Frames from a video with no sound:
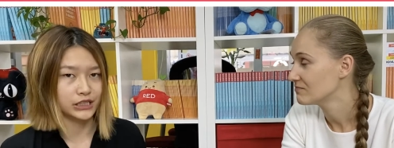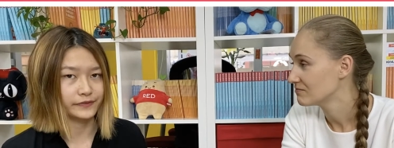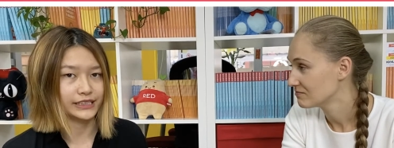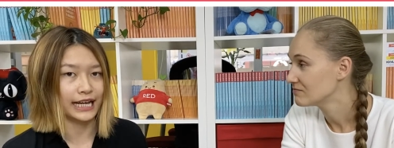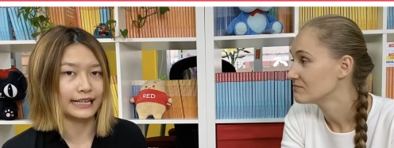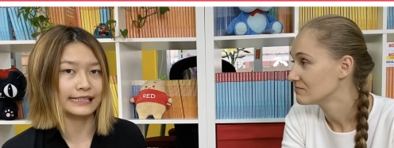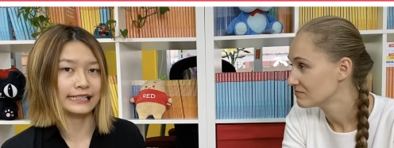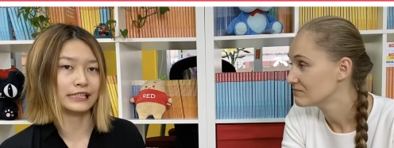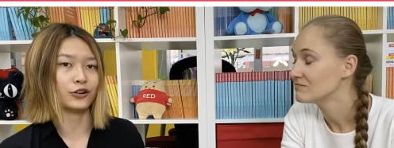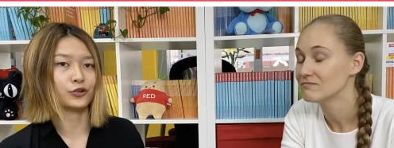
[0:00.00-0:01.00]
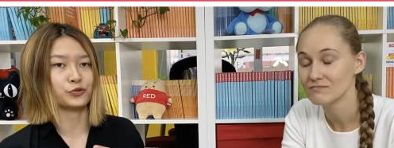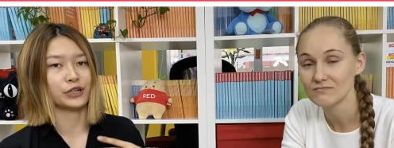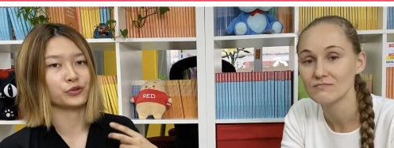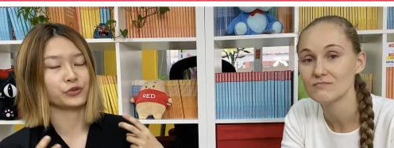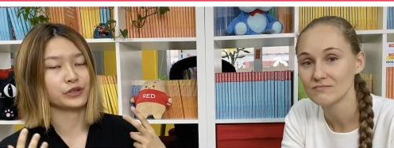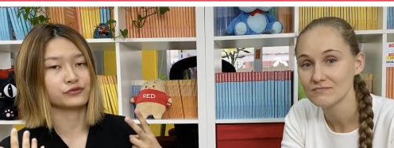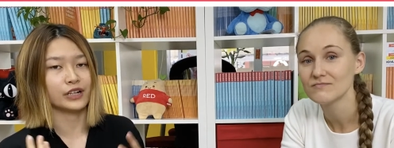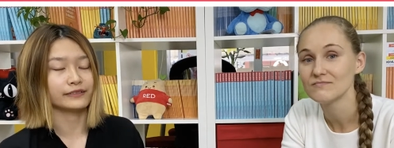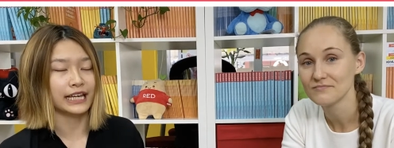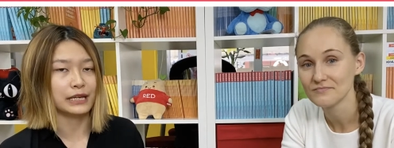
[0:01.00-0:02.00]
Speaker 1: advertising, or you are mm. doing
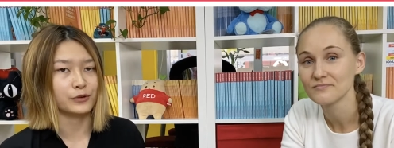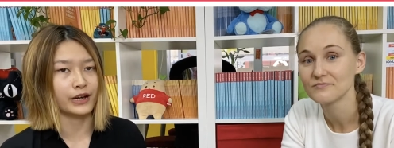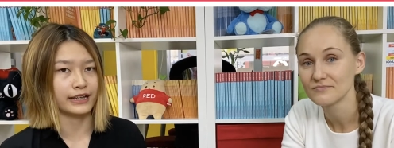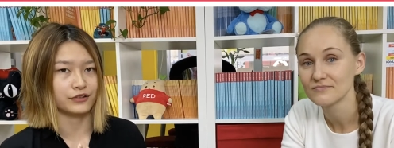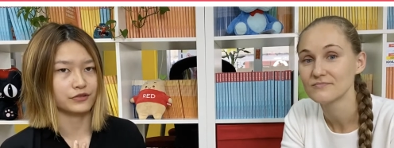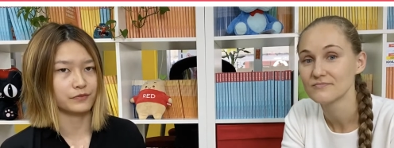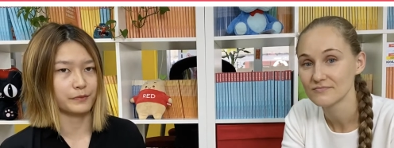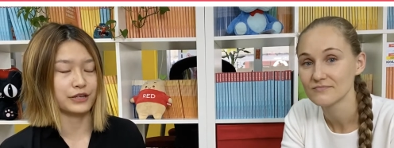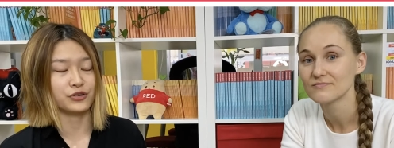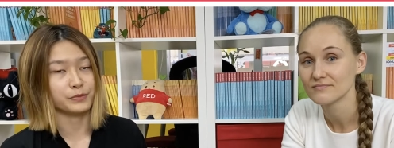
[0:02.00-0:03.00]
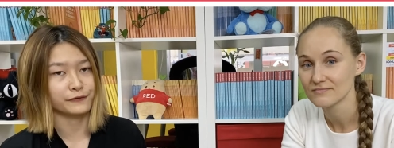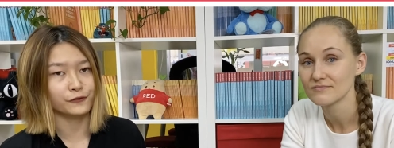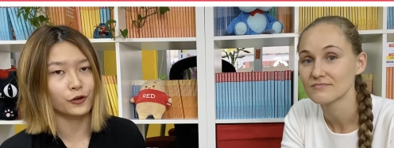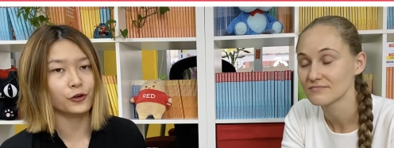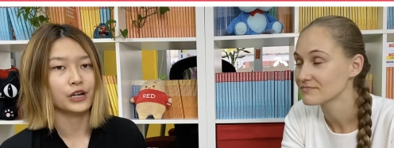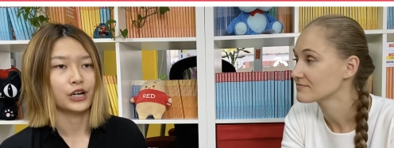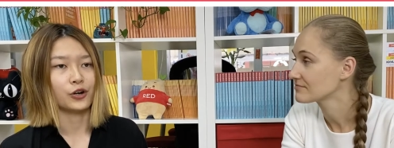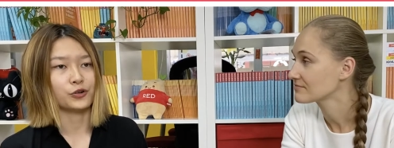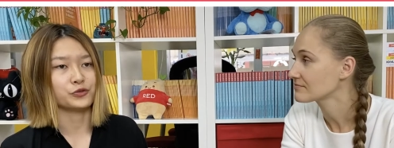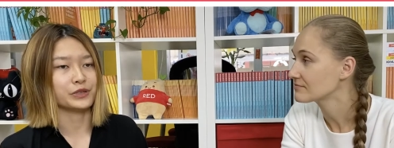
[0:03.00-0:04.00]
roundtable, I mentioned before,
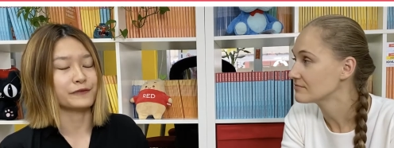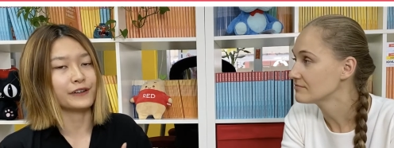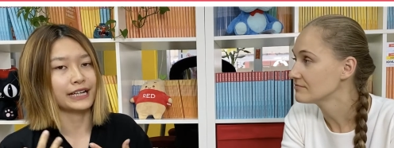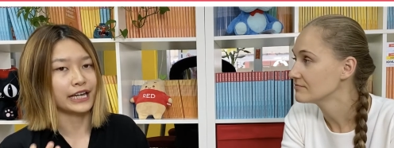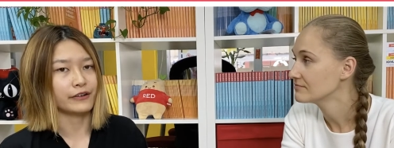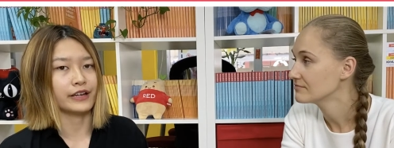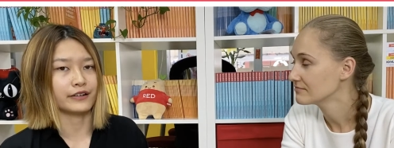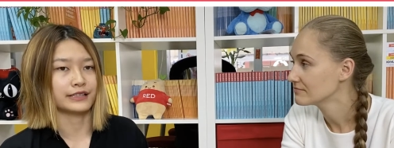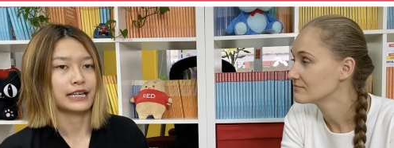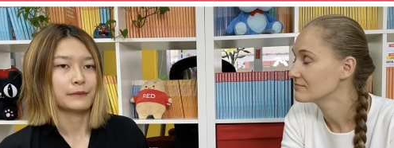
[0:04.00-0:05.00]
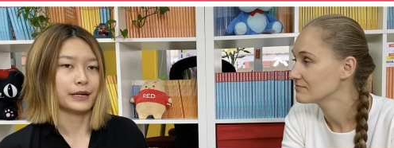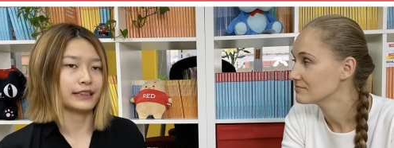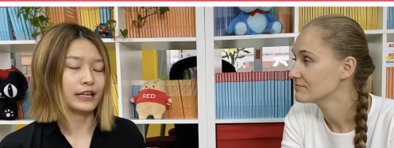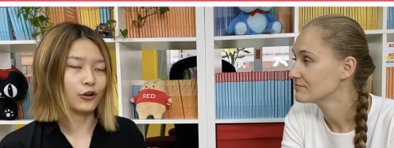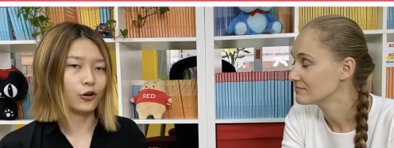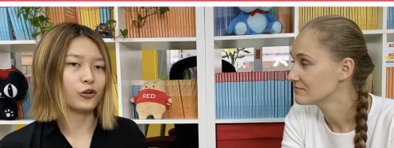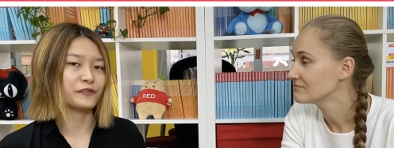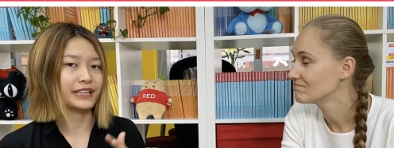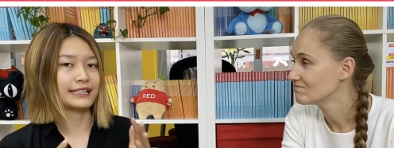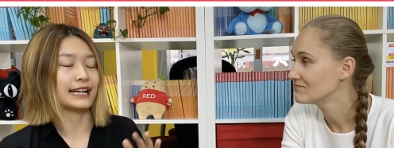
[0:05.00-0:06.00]
or you invite KOLs, but they all
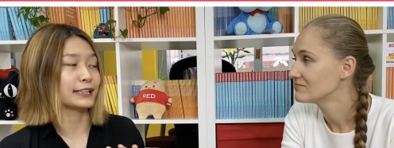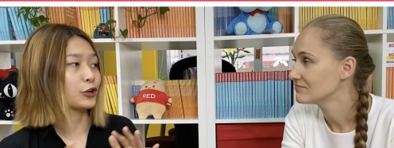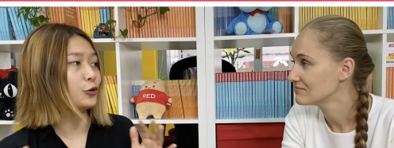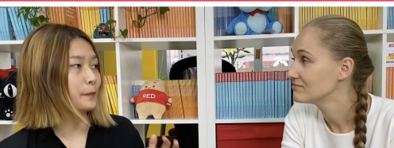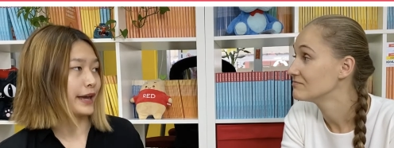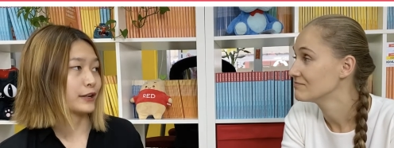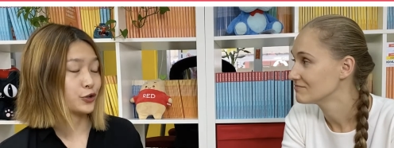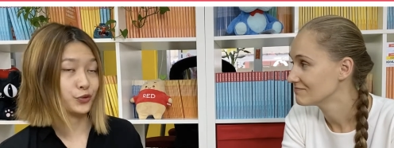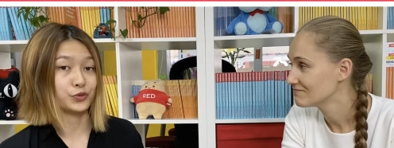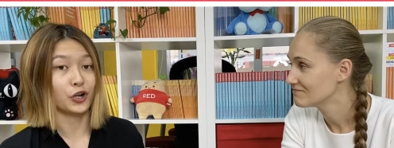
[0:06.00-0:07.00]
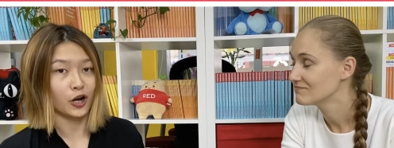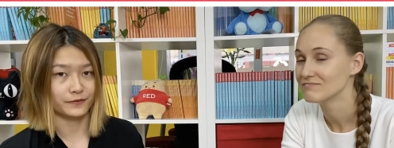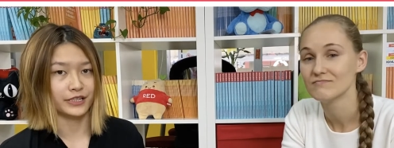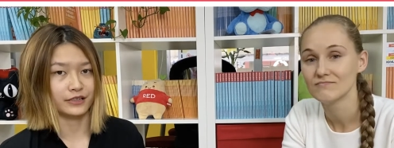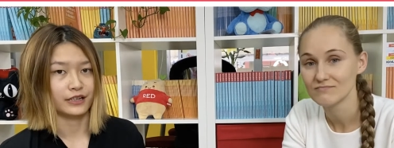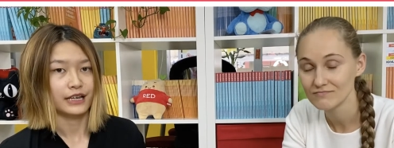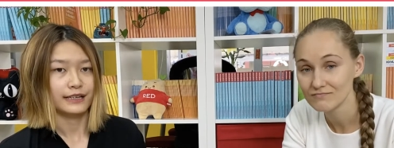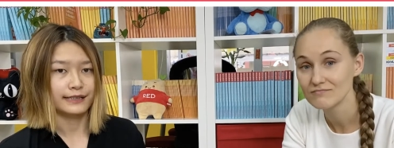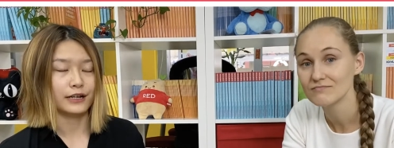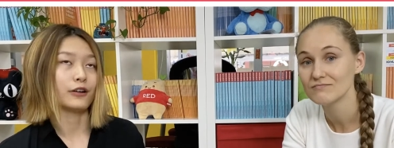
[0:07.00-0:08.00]
of these are go back to your content.
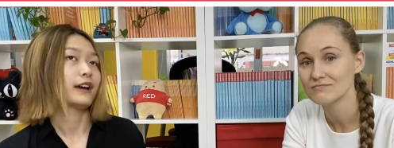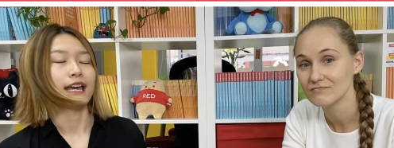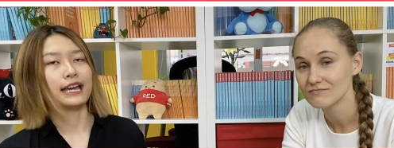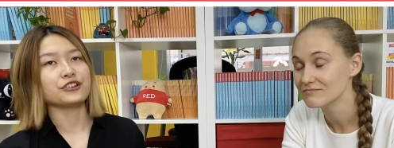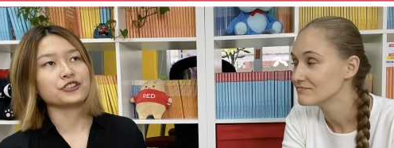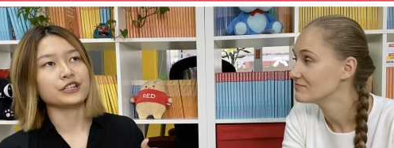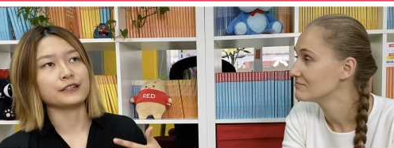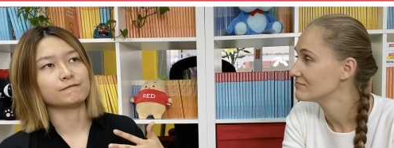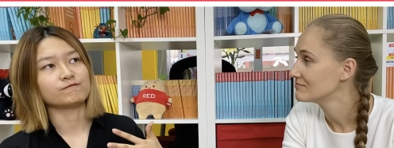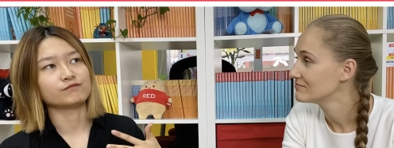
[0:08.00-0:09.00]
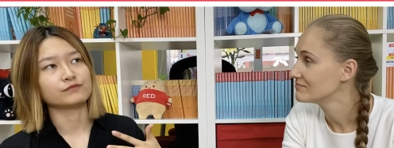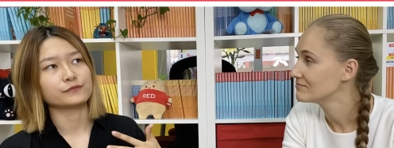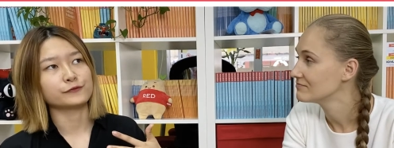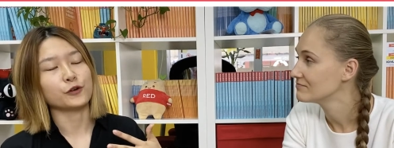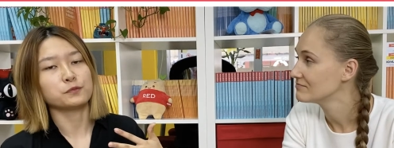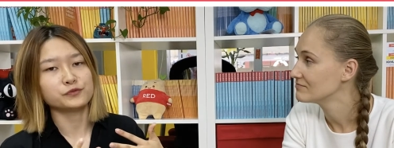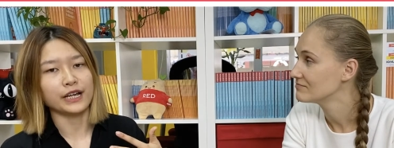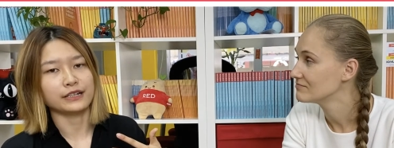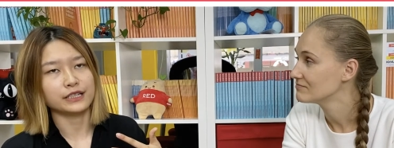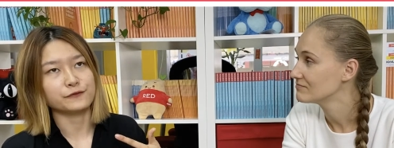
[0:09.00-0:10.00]
Mm. So actually, um, for
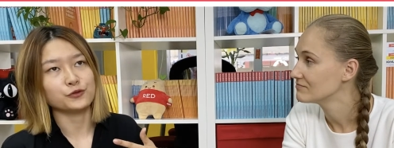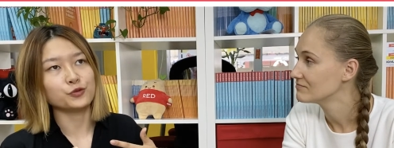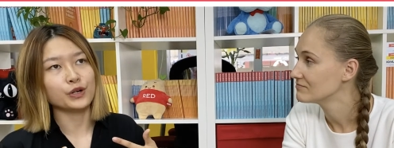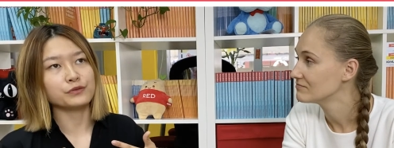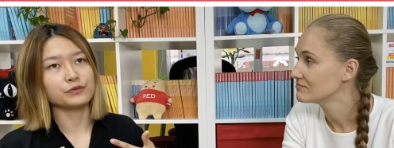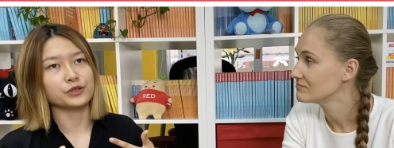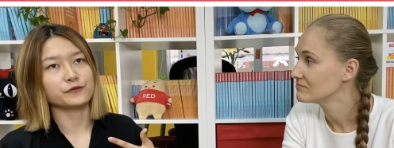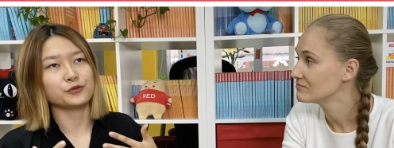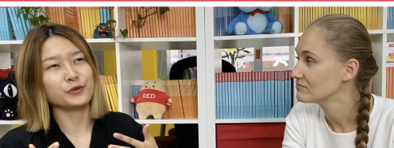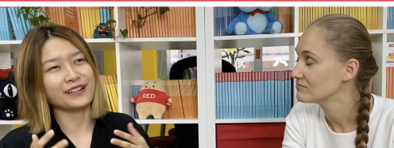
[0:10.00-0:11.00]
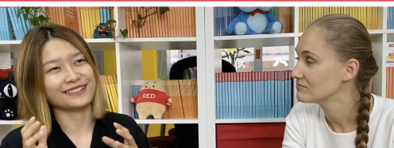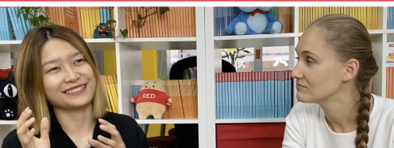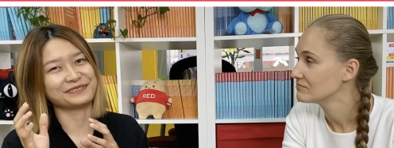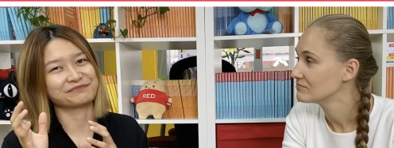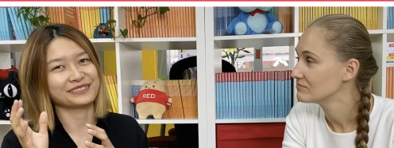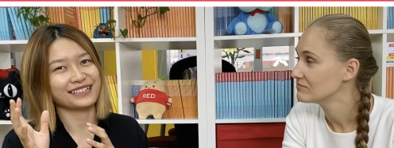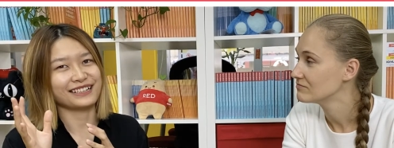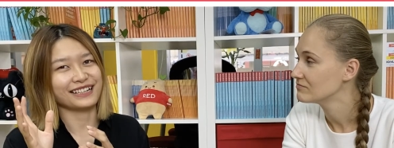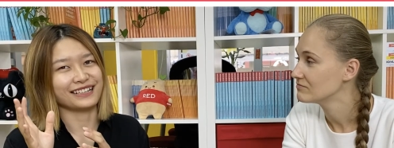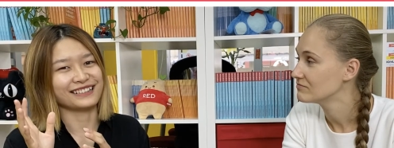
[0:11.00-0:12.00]
brand, if you want, if you are
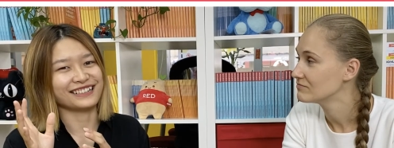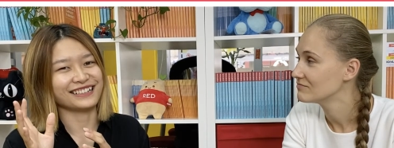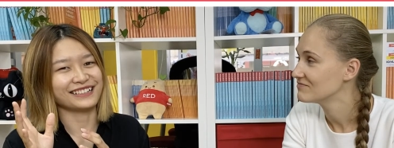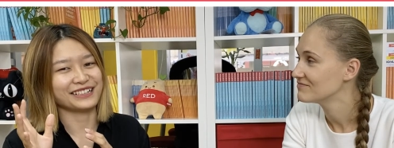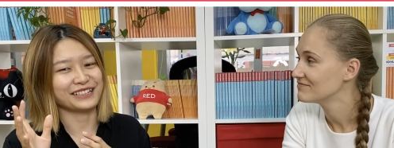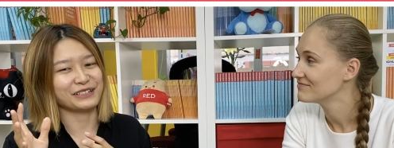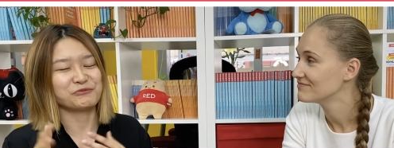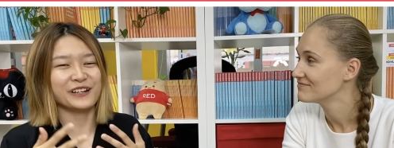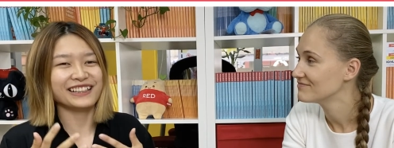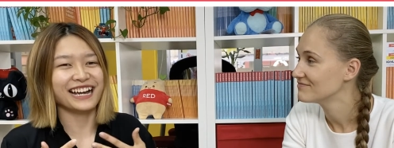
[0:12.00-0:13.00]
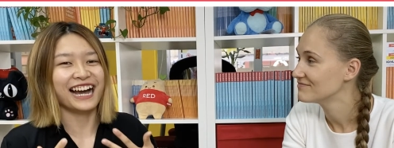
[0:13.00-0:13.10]
a, a, a brand that